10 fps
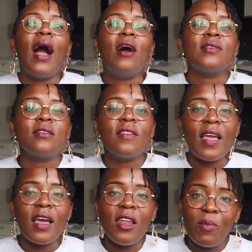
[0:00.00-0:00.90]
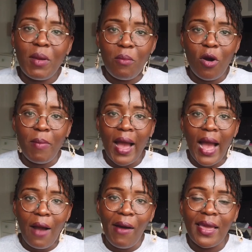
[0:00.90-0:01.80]
I'll start to think a little bit more about
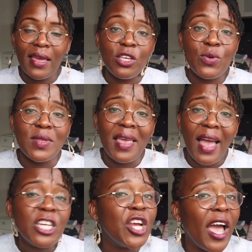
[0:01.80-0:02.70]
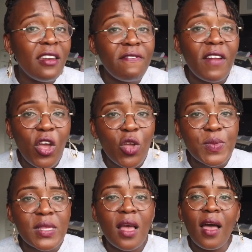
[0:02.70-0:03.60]
how I can use cash
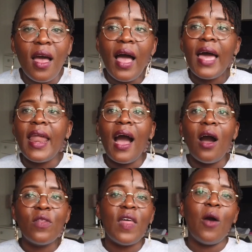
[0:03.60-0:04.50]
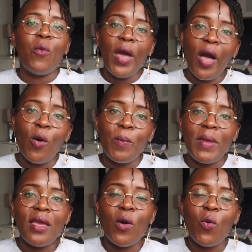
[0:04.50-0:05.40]
envelopes and how that will help
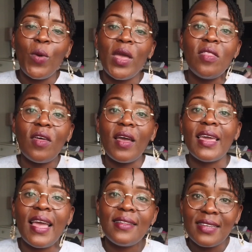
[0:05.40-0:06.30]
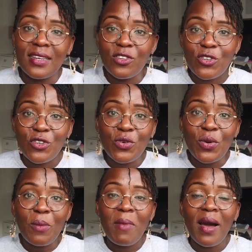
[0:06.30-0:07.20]
me with getting
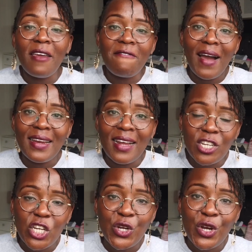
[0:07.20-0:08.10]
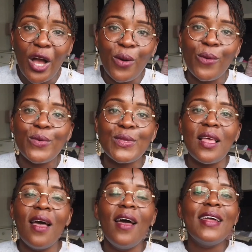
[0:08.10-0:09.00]
to my financial goals.
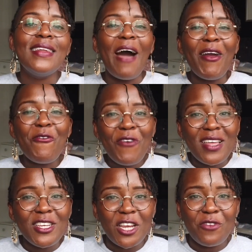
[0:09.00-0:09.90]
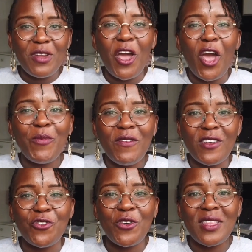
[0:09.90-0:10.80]
Now, I really genuinely hope you've
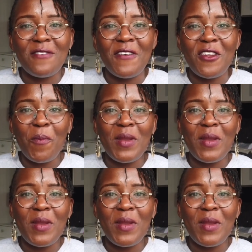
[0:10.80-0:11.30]
enjoyed this video.